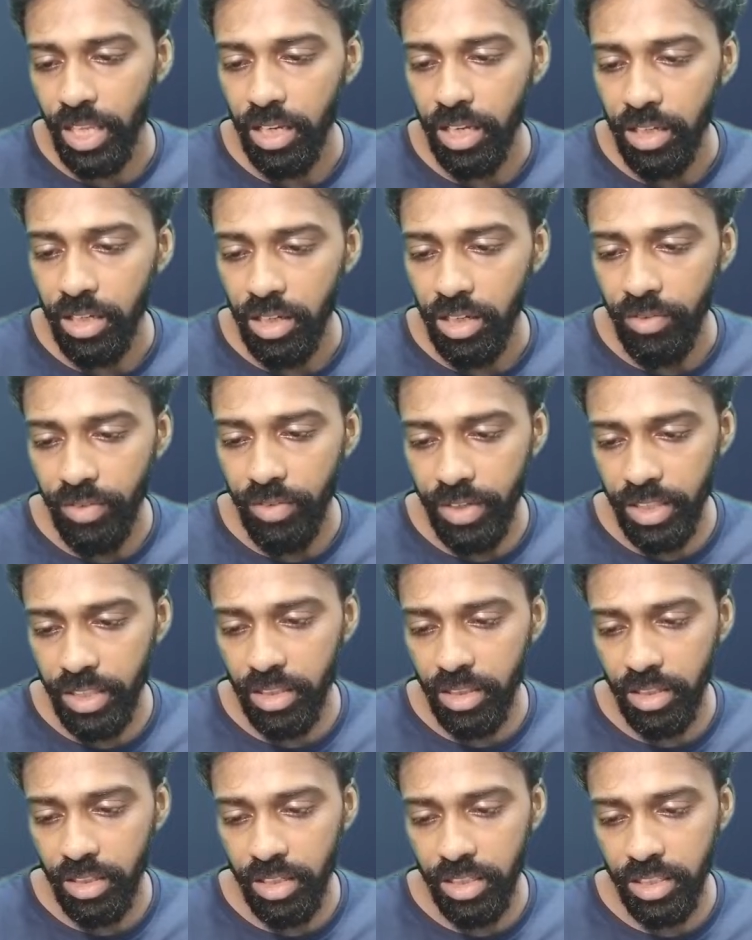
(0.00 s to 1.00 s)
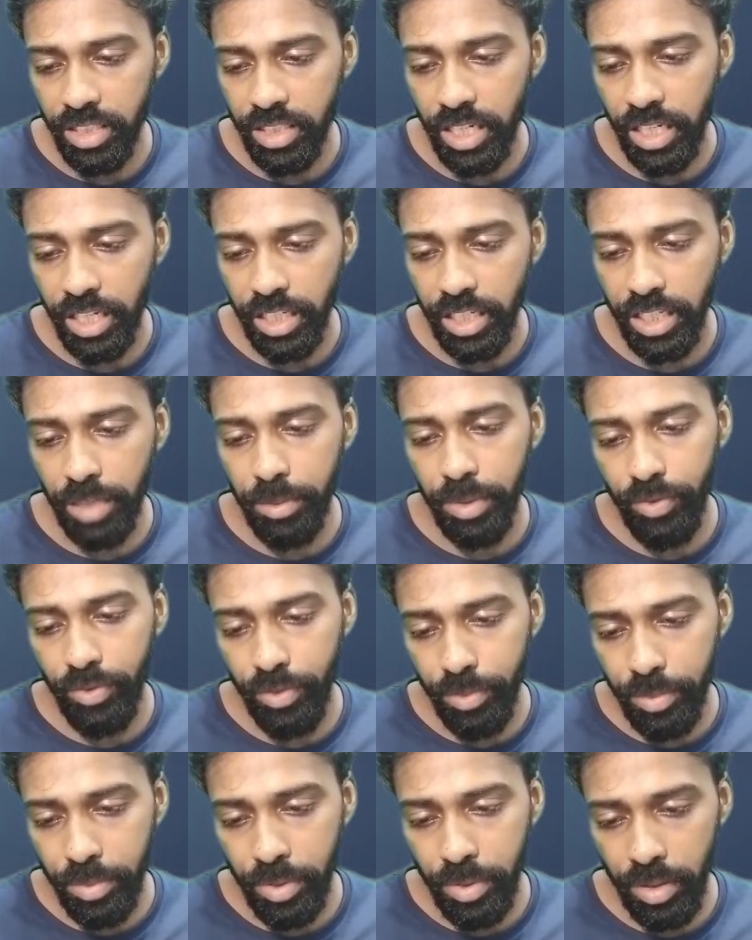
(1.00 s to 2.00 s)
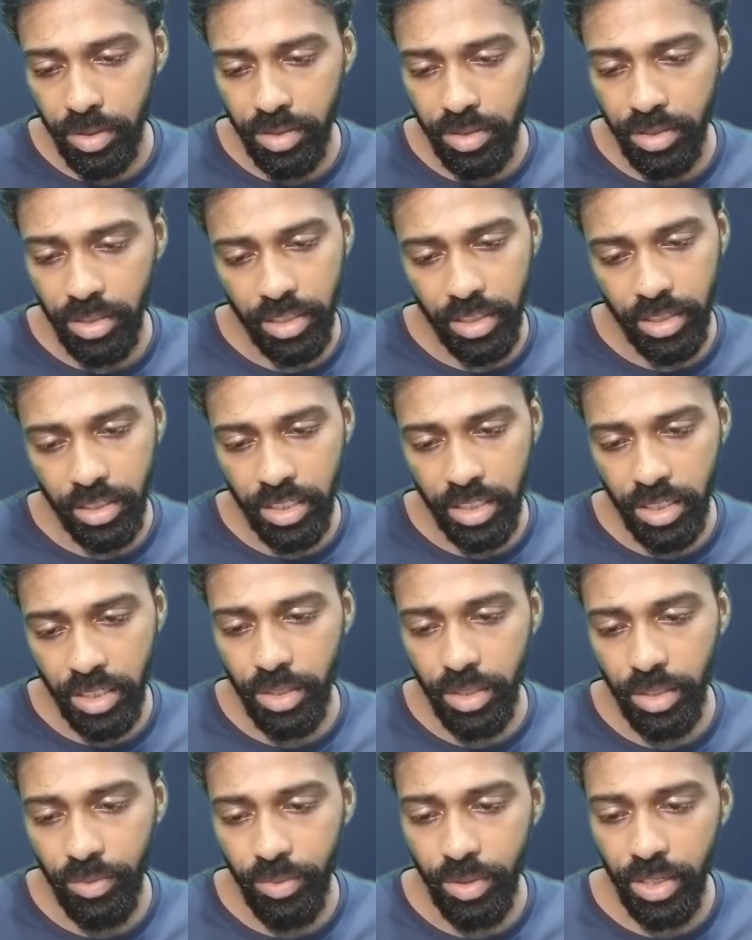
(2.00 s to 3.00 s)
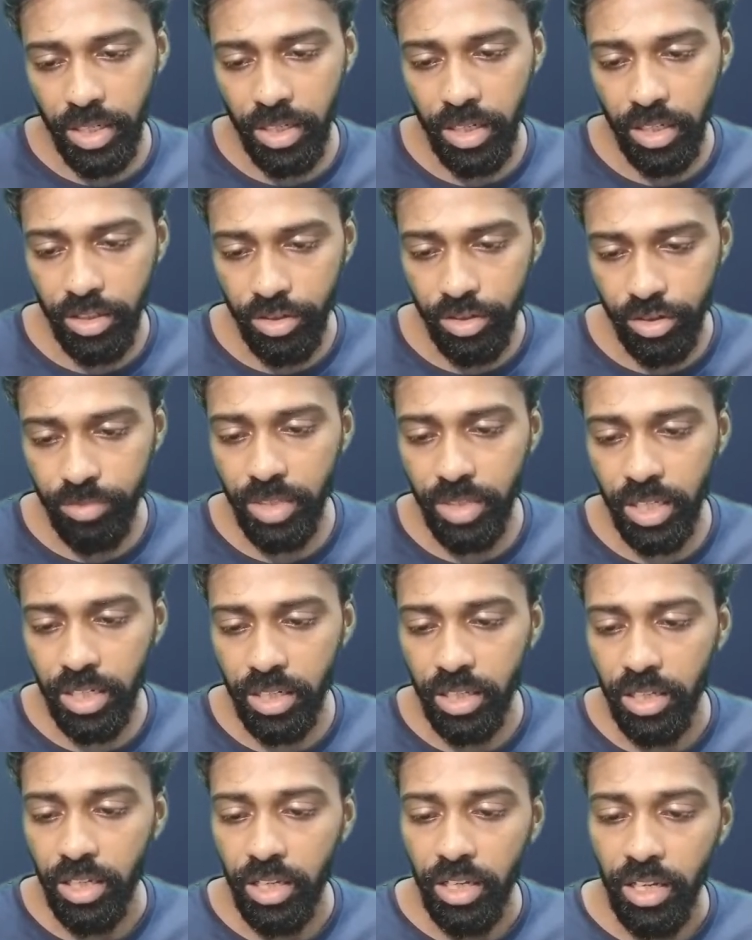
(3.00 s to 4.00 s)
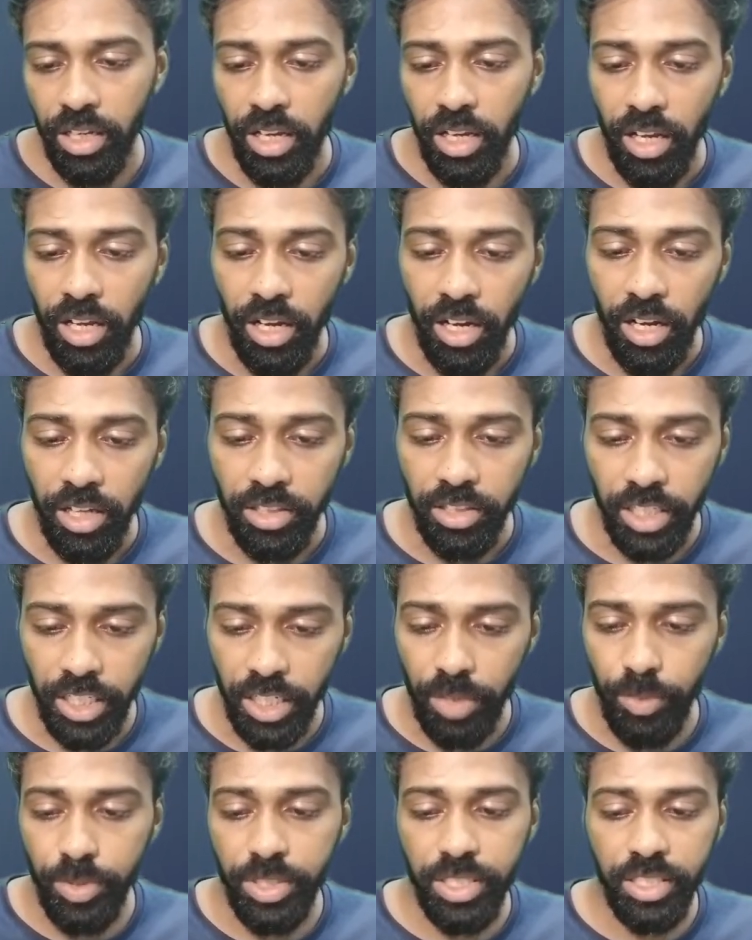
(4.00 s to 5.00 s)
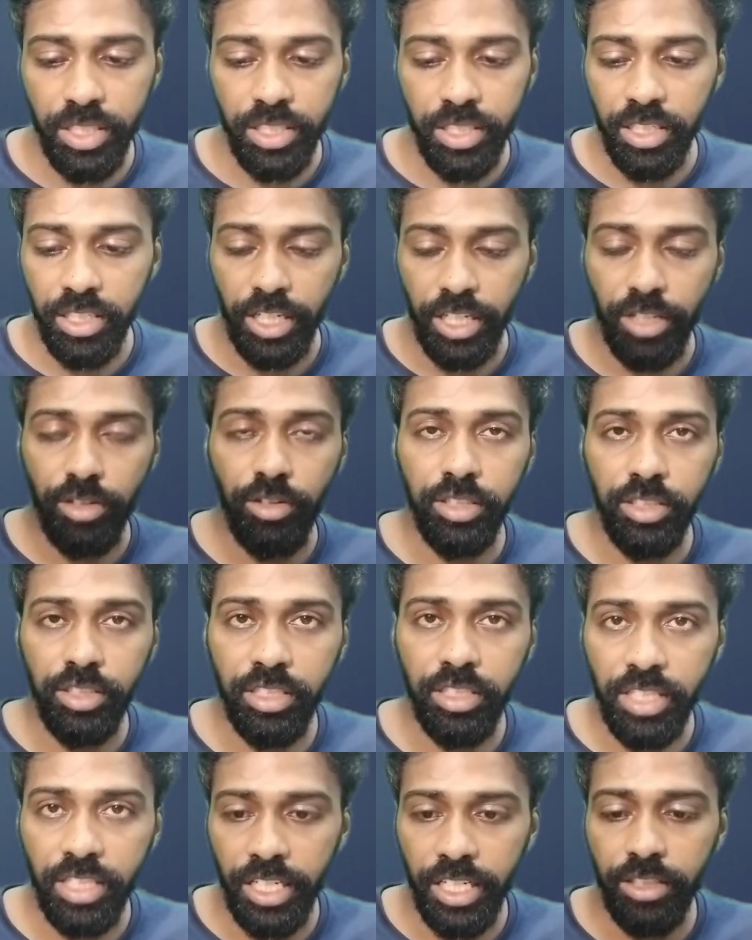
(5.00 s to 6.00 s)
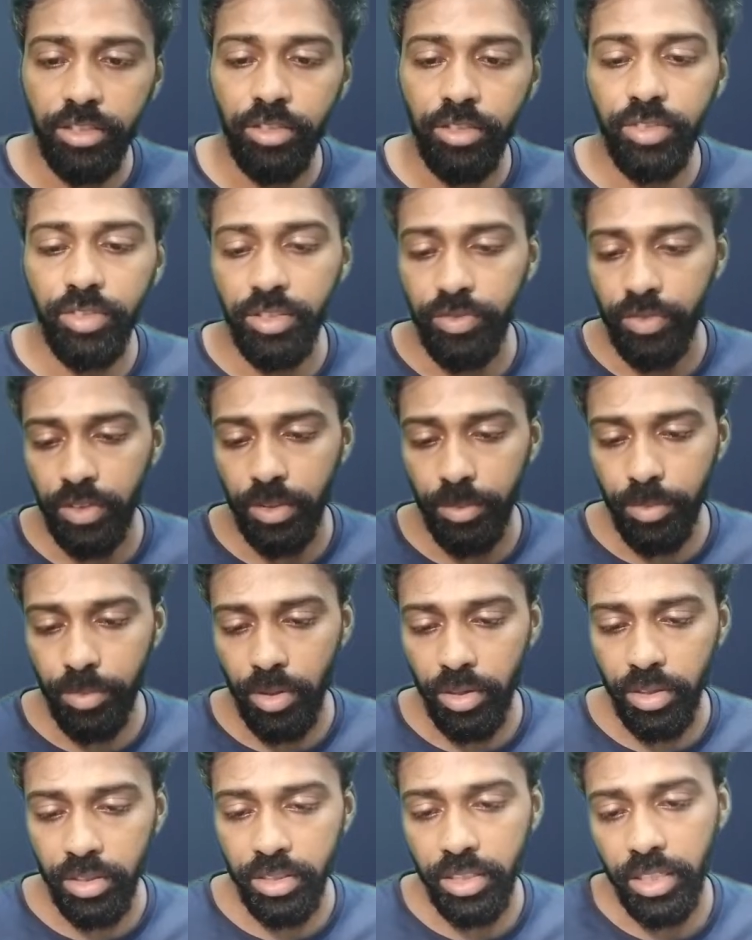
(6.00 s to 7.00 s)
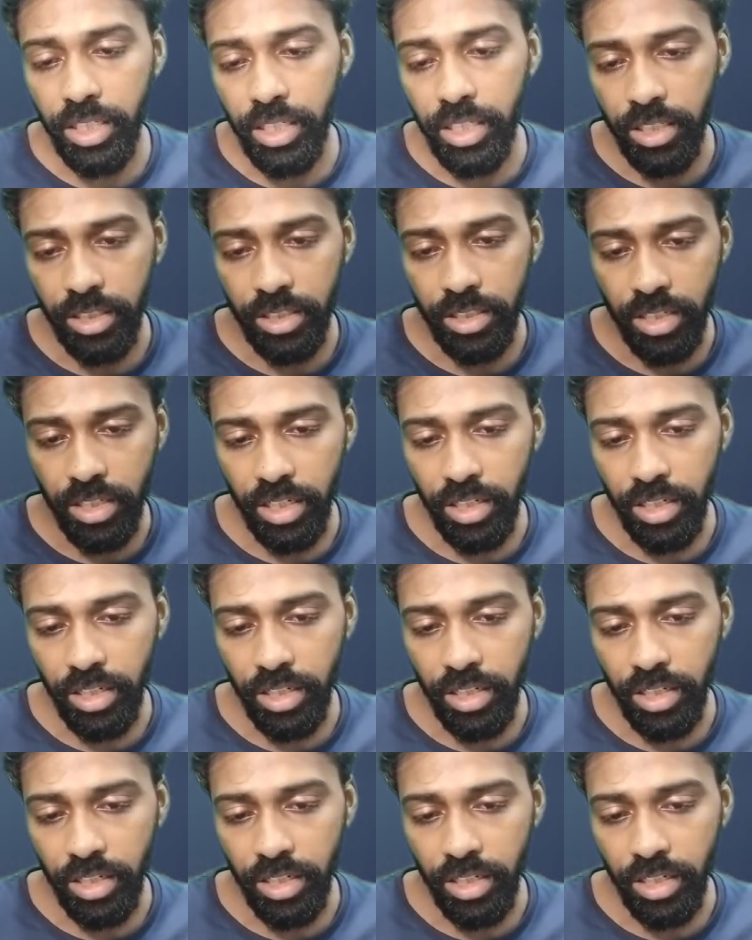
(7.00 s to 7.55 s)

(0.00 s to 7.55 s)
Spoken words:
when it's conducted by food processing industry, then we can assume that the innovations and technologies and trends of this food processing industry